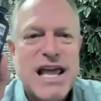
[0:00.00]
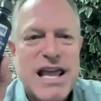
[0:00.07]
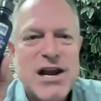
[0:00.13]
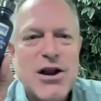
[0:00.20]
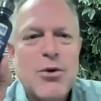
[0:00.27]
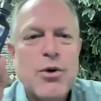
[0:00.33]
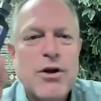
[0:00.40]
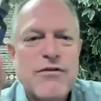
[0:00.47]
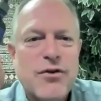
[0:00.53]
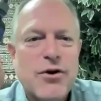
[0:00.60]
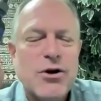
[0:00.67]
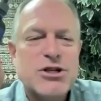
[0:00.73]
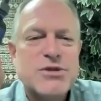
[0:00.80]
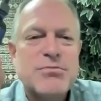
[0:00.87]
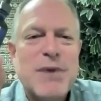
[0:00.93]
in a
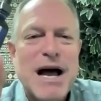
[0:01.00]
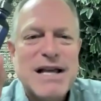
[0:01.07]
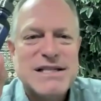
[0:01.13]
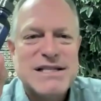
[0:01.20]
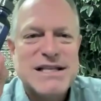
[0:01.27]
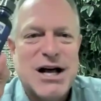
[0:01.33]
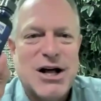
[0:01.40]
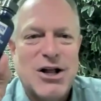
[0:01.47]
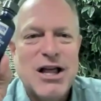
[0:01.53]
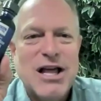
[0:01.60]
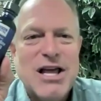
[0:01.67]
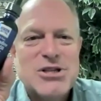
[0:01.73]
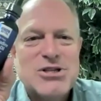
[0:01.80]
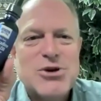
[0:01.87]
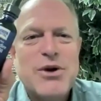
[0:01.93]
reverse micelle.
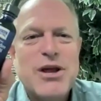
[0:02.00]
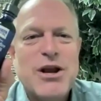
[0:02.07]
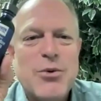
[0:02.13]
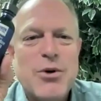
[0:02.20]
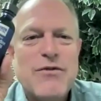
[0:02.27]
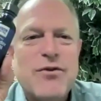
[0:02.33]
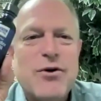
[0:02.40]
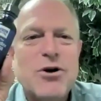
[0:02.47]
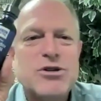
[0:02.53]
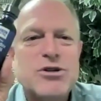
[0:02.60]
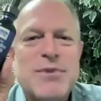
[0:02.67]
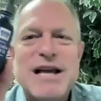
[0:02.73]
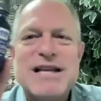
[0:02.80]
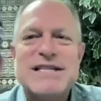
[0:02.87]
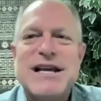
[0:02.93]
So in a reverse
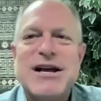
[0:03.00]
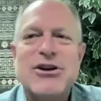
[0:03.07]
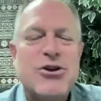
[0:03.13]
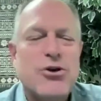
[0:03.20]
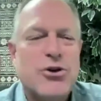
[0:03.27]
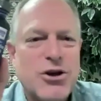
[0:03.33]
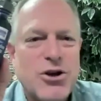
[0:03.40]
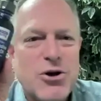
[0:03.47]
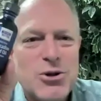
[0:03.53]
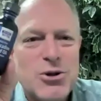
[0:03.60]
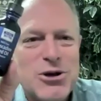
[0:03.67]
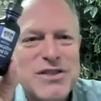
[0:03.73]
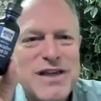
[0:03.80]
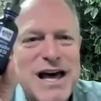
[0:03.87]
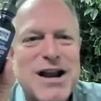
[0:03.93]
micelle, you can go
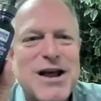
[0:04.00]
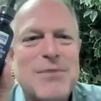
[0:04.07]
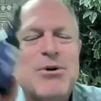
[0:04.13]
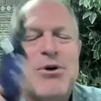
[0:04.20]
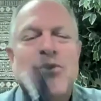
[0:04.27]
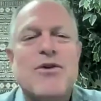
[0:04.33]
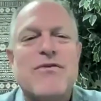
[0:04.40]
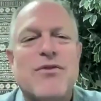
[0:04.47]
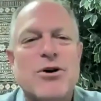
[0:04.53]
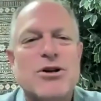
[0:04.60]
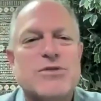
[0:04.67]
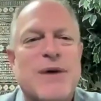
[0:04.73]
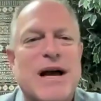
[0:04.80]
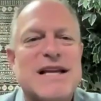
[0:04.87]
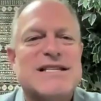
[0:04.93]
look that up, but a reverse
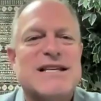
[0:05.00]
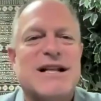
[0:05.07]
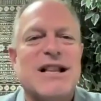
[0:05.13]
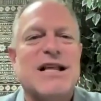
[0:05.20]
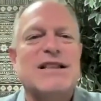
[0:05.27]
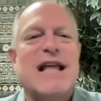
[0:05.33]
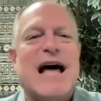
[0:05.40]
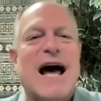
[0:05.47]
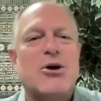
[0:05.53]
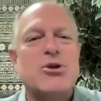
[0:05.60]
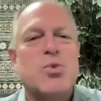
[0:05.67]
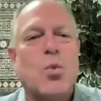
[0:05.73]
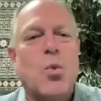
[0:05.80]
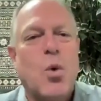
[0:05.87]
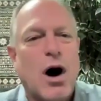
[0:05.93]
micelle allows
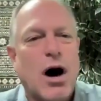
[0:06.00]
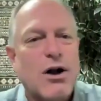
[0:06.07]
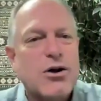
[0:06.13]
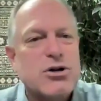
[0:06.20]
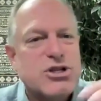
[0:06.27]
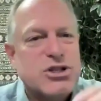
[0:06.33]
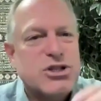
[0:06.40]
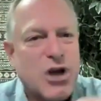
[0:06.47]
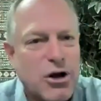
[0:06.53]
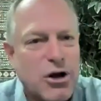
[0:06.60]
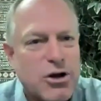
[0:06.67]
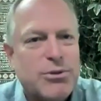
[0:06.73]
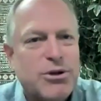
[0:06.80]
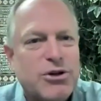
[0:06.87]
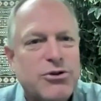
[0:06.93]

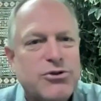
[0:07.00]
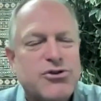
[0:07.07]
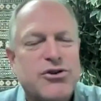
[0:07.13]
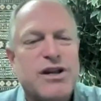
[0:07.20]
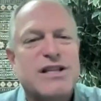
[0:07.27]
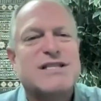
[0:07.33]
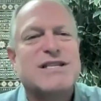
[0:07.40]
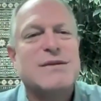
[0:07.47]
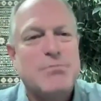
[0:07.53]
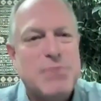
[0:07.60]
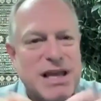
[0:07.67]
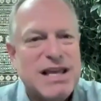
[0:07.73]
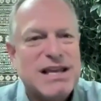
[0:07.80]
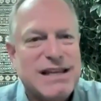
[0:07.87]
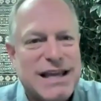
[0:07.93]
water-soluble nutrients to
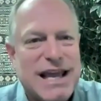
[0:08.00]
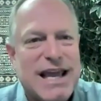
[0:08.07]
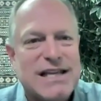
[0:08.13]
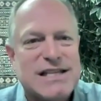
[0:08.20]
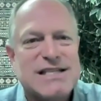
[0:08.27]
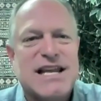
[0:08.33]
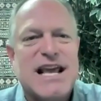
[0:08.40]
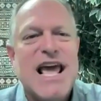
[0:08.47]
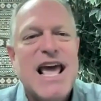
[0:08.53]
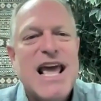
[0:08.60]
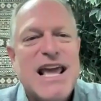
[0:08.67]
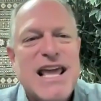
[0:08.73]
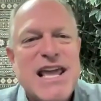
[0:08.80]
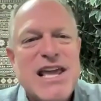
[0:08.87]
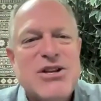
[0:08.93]
be encased
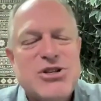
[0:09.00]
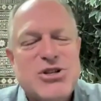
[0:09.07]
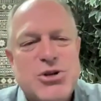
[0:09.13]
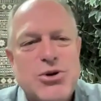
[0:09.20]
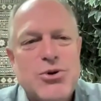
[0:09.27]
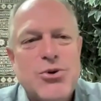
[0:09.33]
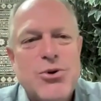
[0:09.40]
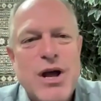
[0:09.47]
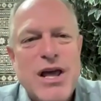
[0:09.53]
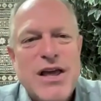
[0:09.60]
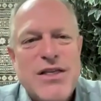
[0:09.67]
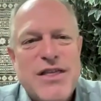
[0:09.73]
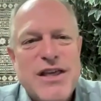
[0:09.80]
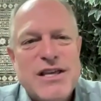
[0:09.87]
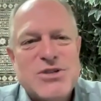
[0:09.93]
into
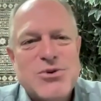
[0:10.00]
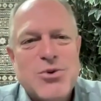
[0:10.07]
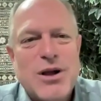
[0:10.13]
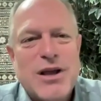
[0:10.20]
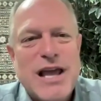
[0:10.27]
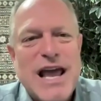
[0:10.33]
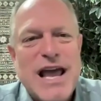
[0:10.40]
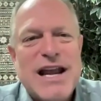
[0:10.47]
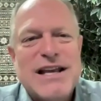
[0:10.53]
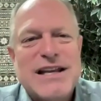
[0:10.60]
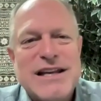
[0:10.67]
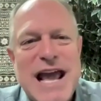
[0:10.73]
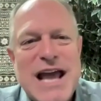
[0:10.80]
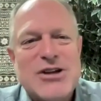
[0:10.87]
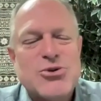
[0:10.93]
this organic
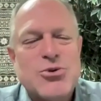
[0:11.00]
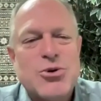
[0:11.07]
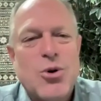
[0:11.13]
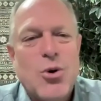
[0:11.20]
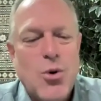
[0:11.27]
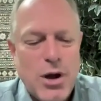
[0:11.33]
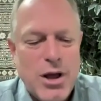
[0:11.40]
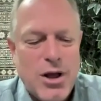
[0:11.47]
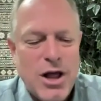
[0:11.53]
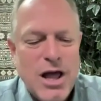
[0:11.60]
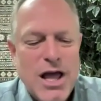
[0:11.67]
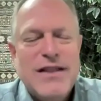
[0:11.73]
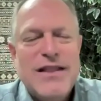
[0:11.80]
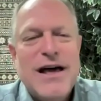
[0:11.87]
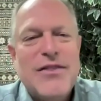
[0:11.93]
natural oil.
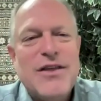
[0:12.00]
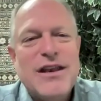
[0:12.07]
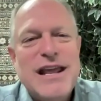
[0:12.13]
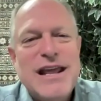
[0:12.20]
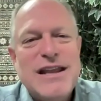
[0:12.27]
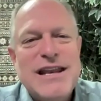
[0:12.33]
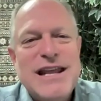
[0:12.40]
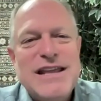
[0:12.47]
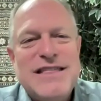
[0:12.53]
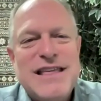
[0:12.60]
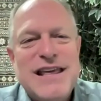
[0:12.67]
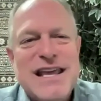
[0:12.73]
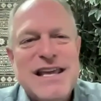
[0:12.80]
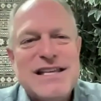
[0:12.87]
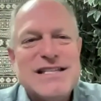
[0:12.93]
Now, the neat
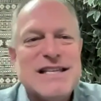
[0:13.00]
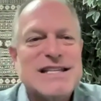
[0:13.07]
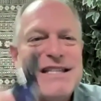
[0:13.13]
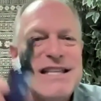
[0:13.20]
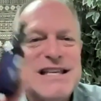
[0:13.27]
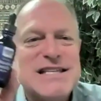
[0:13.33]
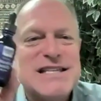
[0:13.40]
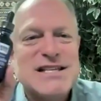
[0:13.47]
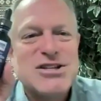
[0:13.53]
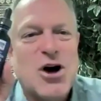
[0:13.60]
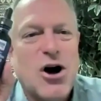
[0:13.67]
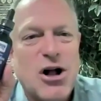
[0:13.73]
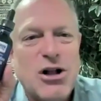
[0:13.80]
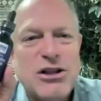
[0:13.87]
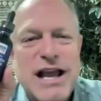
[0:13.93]
thing is this is
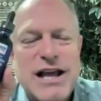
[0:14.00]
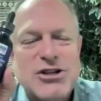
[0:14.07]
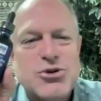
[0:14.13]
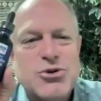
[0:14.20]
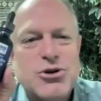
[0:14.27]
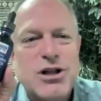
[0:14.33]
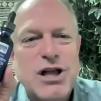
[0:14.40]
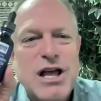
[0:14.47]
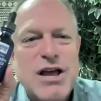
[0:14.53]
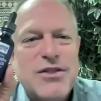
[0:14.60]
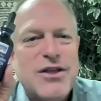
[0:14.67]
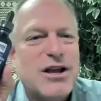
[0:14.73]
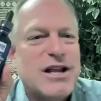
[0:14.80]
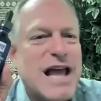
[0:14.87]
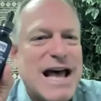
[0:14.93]
all natural.
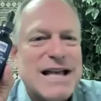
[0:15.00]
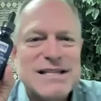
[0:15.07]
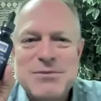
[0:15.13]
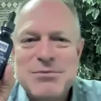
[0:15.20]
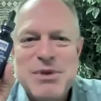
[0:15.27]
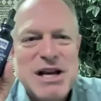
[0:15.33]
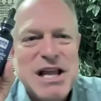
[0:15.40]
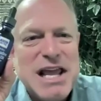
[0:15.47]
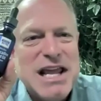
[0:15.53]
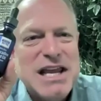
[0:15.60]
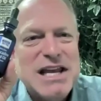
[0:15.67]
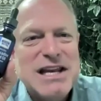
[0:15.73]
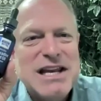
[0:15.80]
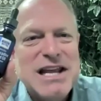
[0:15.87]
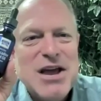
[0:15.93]
It hasn't been
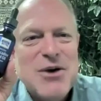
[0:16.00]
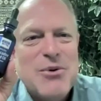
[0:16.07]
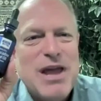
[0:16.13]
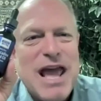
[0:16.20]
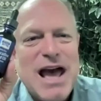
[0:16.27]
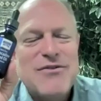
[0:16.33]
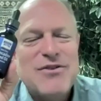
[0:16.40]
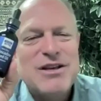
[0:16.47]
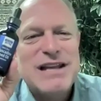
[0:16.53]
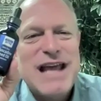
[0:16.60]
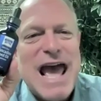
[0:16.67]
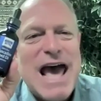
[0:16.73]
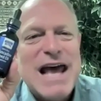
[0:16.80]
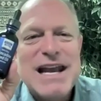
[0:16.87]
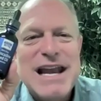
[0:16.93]
heated. We haven't
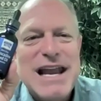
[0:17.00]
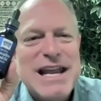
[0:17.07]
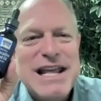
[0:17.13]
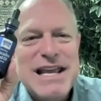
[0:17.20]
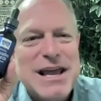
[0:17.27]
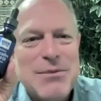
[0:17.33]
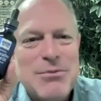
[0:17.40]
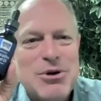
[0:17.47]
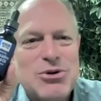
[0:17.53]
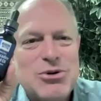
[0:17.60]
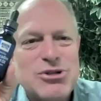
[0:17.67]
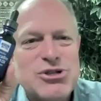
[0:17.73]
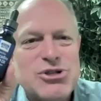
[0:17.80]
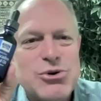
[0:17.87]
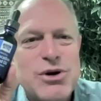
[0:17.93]
added any
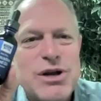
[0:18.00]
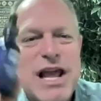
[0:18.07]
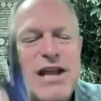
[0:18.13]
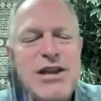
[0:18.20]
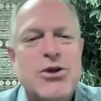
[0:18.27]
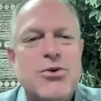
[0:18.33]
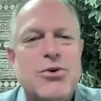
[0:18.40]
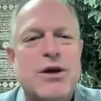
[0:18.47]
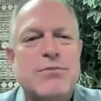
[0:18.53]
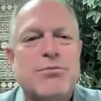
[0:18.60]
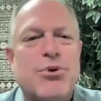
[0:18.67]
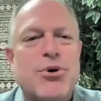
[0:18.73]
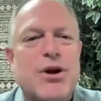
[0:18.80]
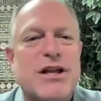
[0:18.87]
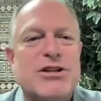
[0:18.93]
chemicals to it, and you can
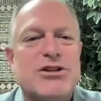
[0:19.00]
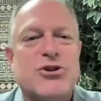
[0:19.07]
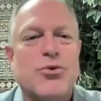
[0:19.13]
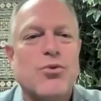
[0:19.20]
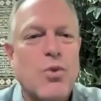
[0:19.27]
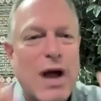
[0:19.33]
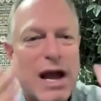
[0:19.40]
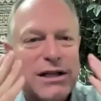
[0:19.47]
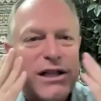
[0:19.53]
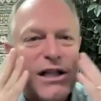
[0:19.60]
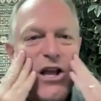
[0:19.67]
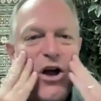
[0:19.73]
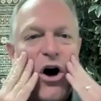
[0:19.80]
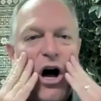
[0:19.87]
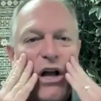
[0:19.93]
put it
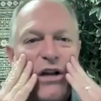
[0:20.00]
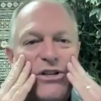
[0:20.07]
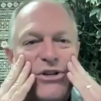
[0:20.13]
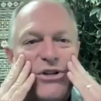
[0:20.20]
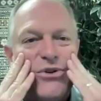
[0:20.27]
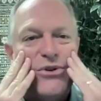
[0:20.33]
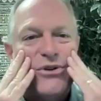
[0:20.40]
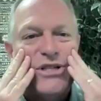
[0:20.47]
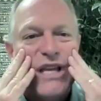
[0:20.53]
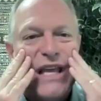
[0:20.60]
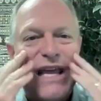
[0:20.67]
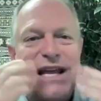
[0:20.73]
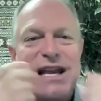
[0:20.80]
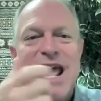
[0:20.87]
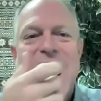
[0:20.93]
directly onto your
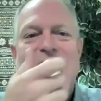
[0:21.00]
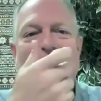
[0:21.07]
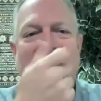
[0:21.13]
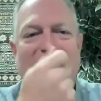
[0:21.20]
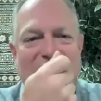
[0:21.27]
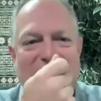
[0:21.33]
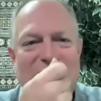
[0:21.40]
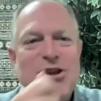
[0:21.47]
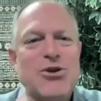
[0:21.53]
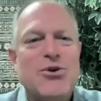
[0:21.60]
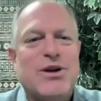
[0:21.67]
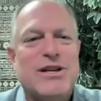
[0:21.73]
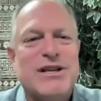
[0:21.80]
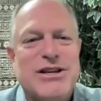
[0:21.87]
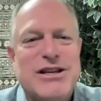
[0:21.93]
skin, and you
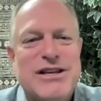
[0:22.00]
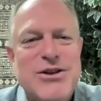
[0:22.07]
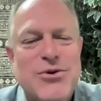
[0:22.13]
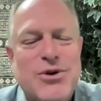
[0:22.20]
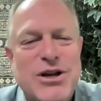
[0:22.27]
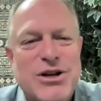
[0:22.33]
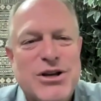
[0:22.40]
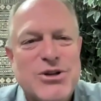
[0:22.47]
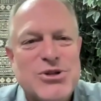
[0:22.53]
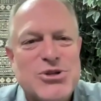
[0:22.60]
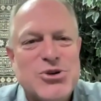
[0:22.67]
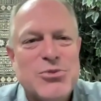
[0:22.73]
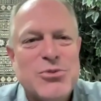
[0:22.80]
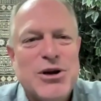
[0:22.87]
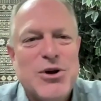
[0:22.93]
can
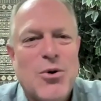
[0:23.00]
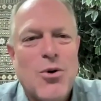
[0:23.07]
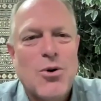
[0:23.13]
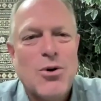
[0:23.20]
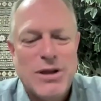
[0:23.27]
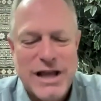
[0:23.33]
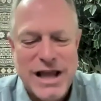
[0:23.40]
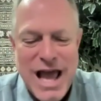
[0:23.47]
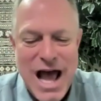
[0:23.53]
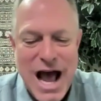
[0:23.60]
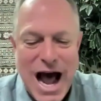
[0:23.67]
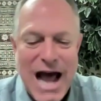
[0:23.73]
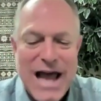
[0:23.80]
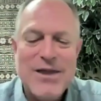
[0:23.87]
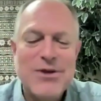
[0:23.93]
consume it orally.
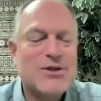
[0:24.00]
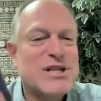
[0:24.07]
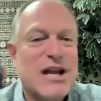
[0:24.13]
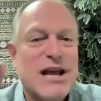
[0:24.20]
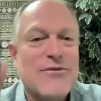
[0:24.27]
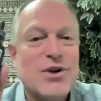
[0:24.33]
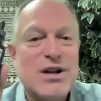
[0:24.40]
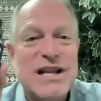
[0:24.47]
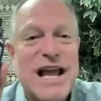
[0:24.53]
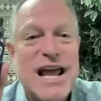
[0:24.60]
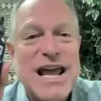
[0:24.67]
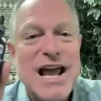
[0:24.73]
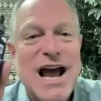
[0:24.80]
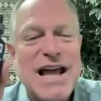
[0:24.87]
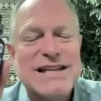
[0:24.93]
I use it every
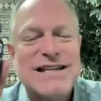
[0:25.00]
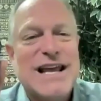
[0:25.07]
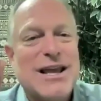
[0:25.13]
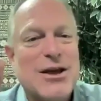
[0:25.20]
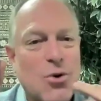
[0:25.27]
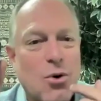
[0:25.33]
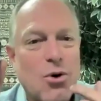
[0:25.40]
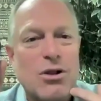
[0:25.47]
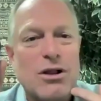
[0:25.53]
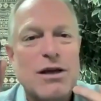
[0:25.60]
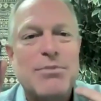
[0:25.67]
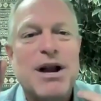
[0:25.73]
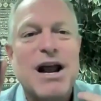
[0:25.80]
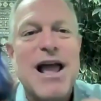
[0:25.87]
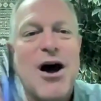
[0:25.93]
day. I take it orally,
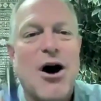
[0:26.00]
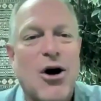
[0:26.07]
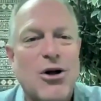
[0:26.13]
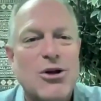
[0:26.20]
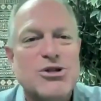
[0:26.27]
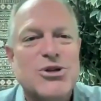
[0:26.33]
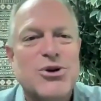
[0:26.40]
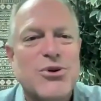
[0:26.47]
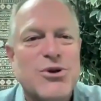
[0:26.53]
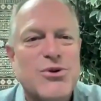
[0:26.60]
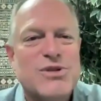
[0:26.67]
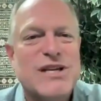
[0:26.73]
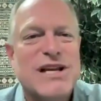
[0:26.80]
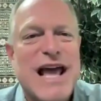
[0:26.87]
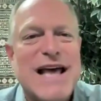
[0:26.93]
but I also
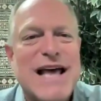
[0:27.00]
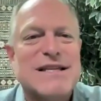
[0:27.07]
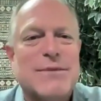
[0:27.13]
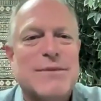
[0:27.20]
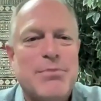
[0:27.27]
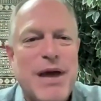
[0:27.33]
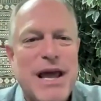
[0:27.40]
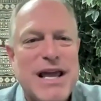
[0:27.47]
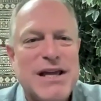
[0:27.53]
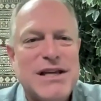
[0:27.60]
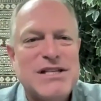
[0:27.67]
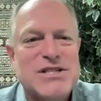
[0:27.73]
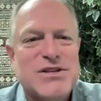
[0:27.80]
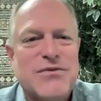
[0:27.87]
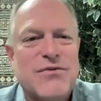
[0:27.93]
use it as a
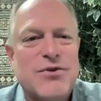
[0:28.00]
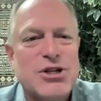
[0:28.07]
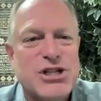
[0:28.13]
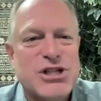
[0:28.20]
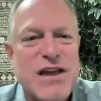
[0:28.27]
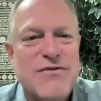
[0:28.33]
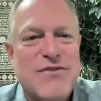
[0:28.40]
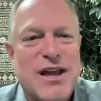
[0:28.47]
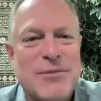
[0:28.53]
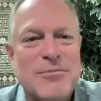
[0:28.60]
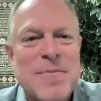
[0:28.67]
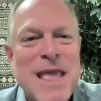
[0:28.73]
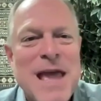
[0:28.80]
base for shaving.